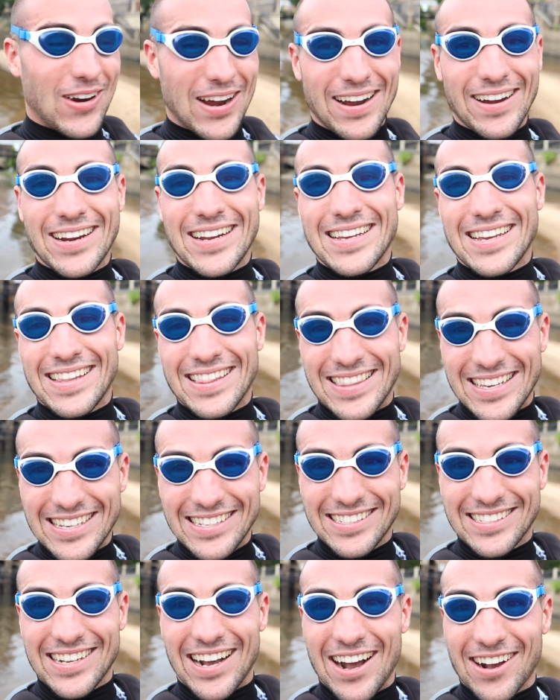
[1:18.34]
wearing
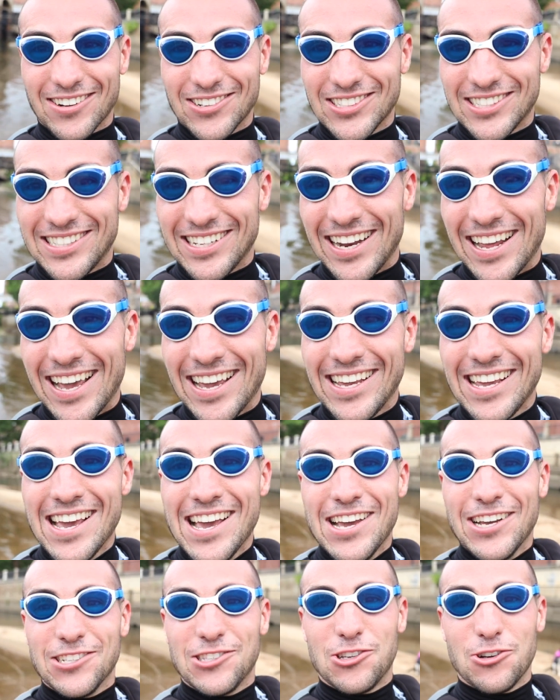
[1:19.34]
these goggles today,
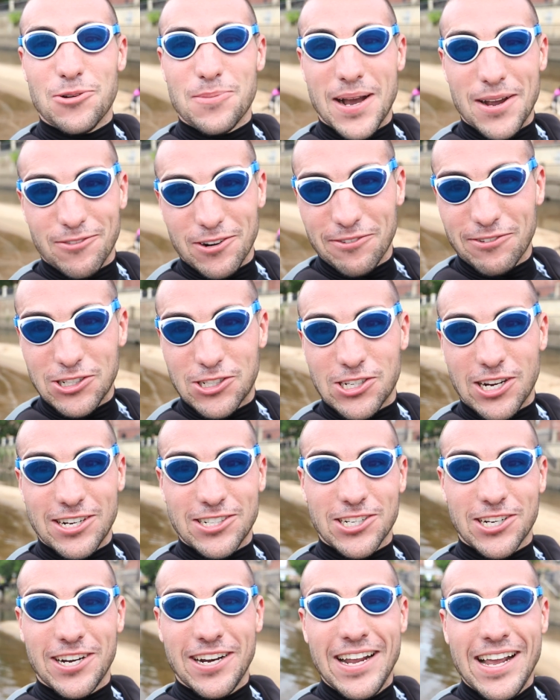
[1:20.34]
doing my river
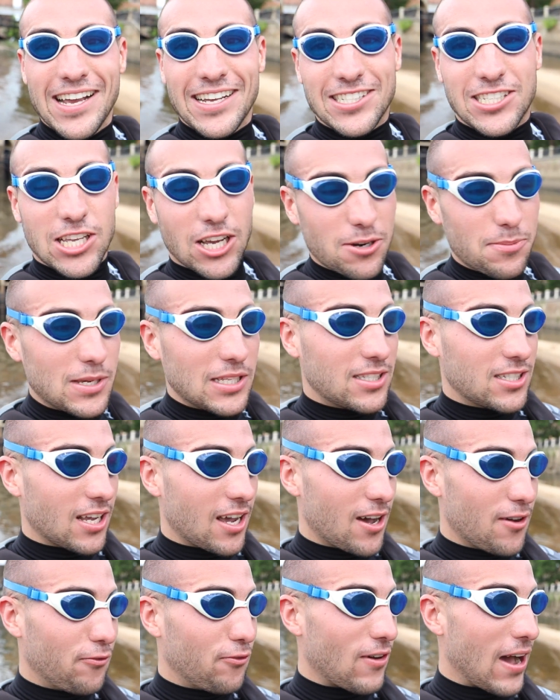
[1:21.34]
treasure. It's gonna be
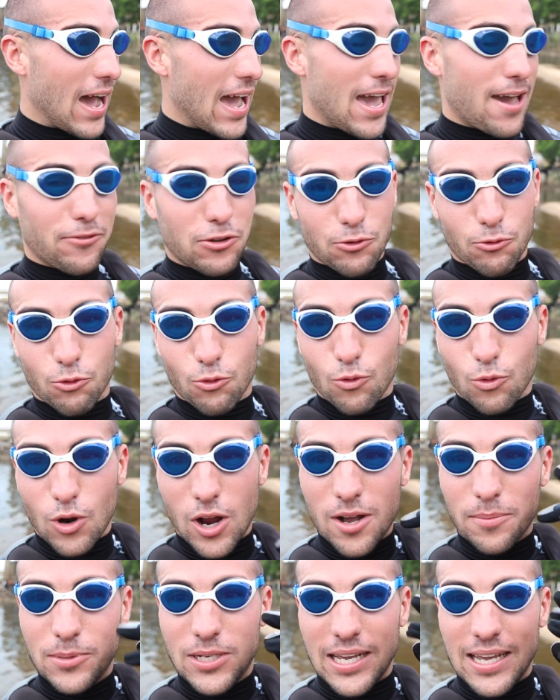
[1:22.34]
tough. I haven't
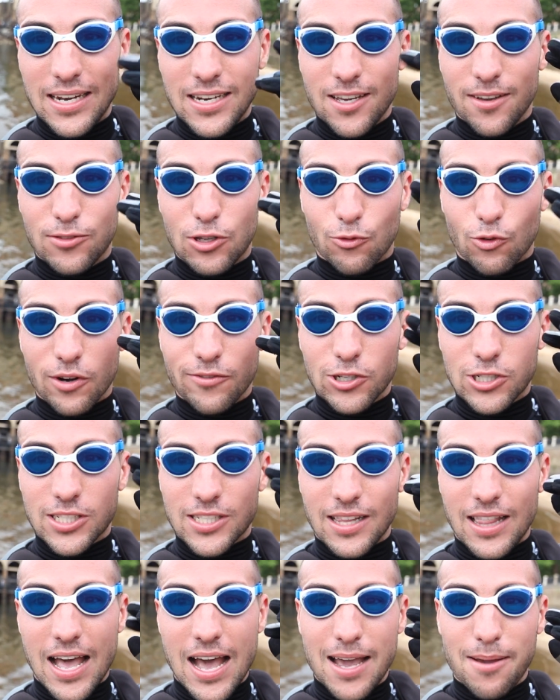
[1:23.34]
rubbed any of the river
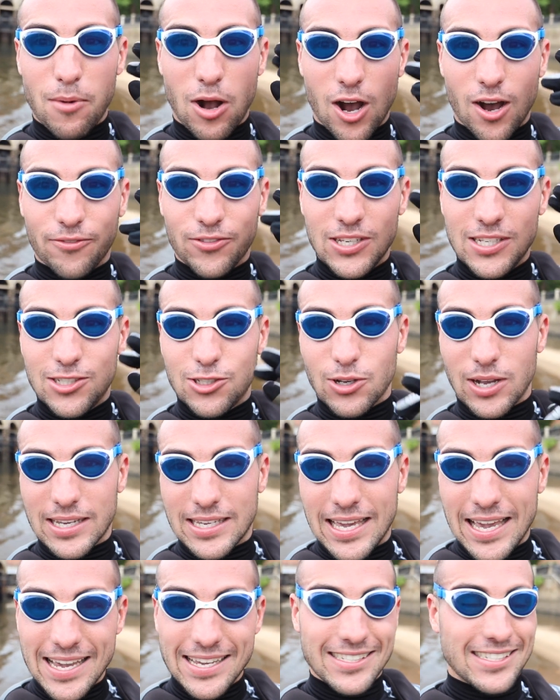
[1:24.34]
slime off these, so I
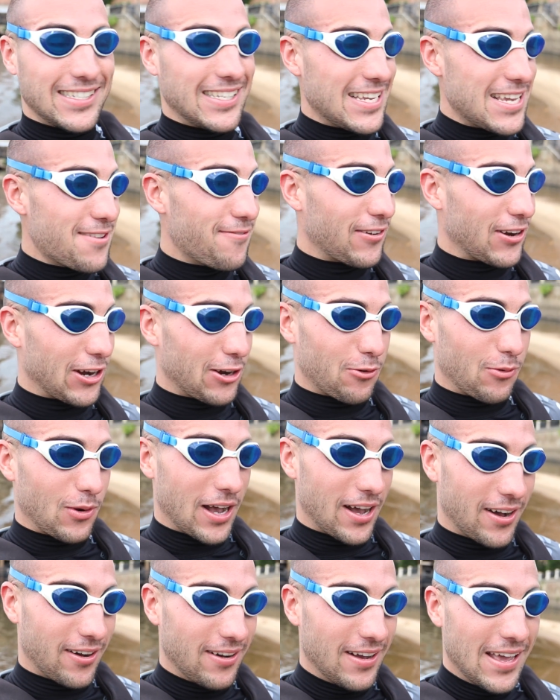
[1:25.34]
can't see very
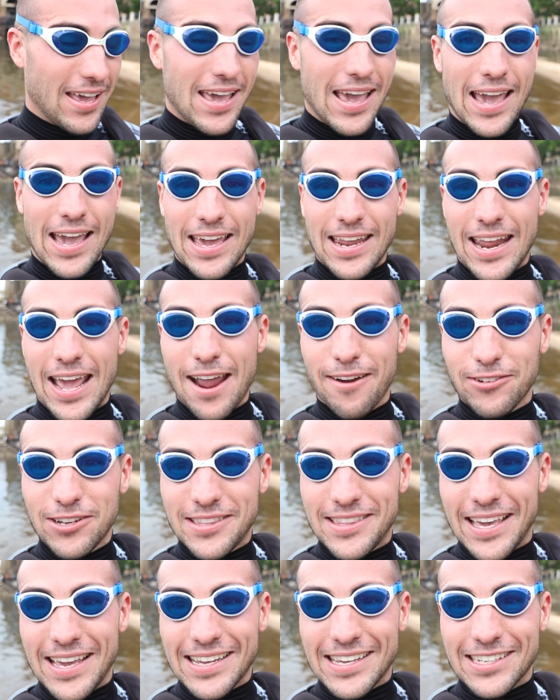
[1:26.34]
well, and
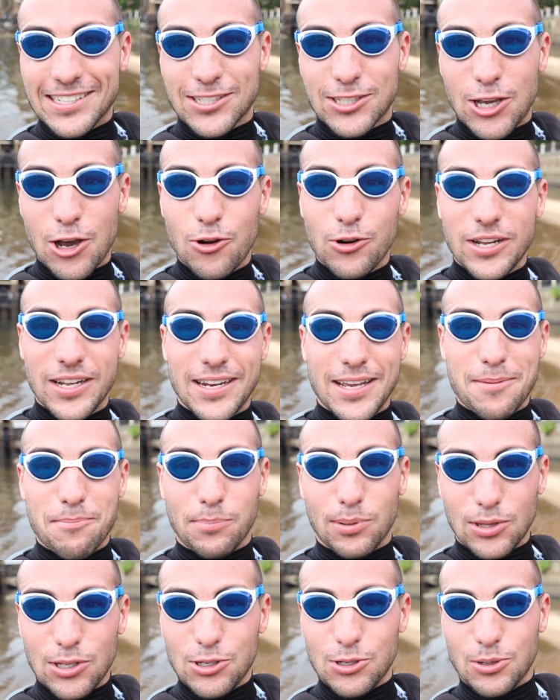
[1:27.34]
everything is coated in
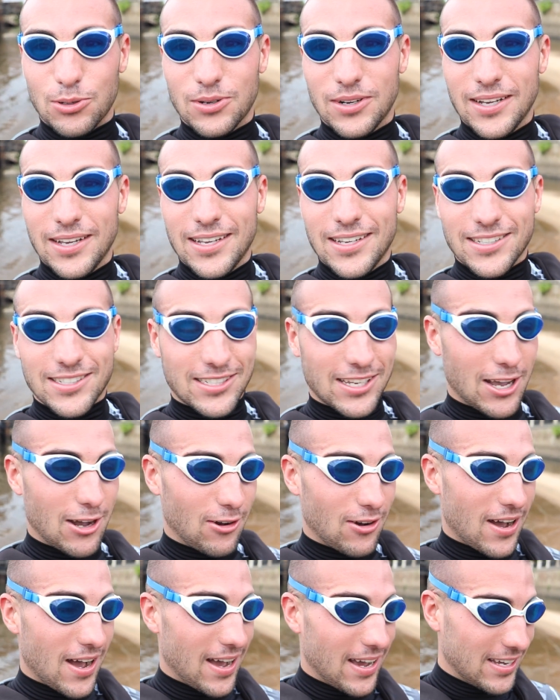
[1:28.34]
blue.
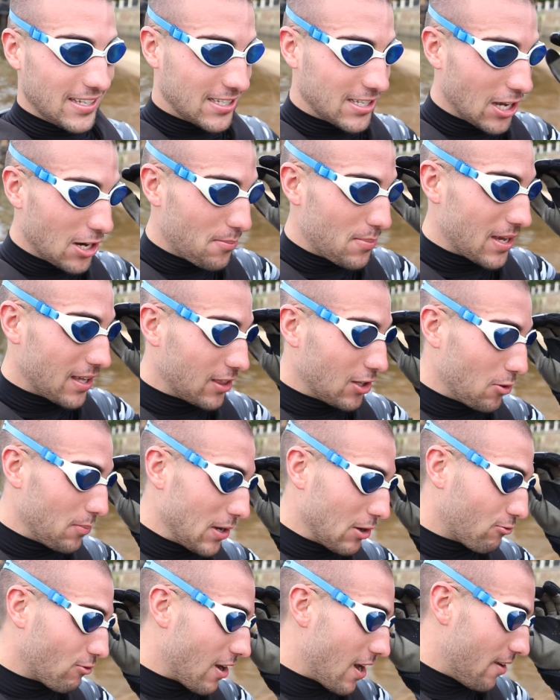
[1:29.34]
So uh, it's gonna be a little
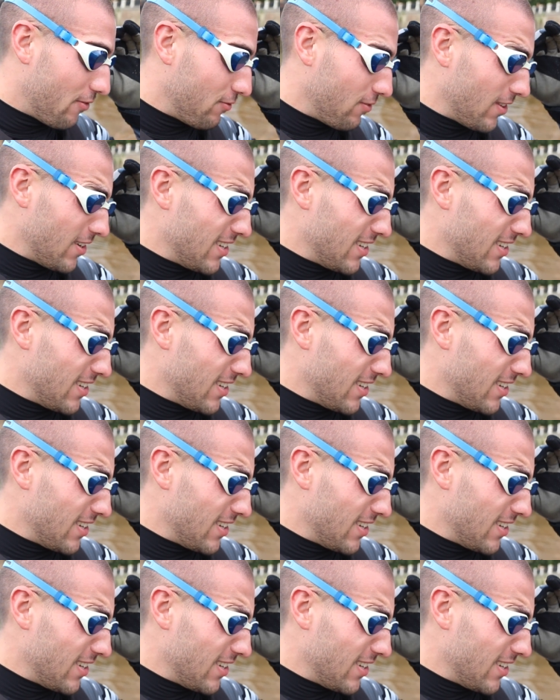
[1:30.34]
bit rough,